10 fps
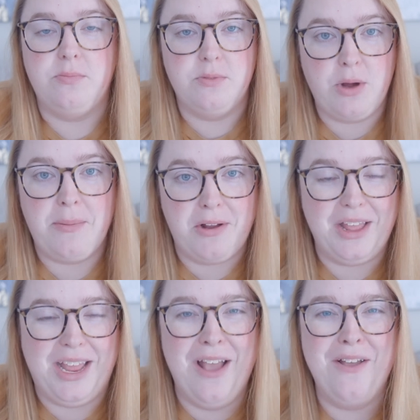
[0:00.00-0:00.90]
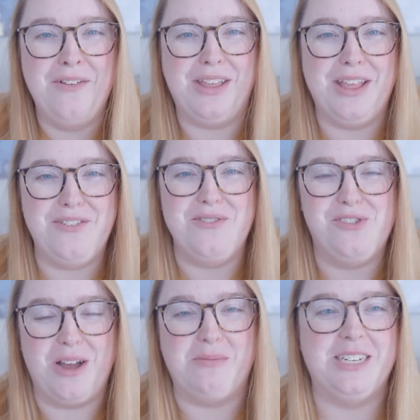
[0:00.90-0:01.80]
primarily give you
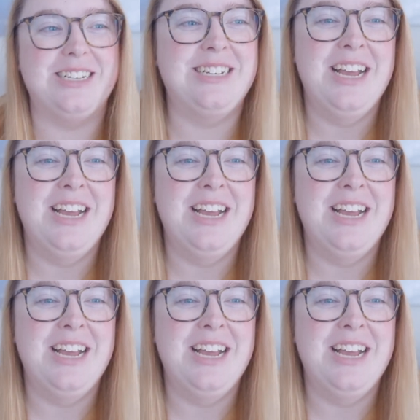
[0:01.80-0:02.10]
chopsticks.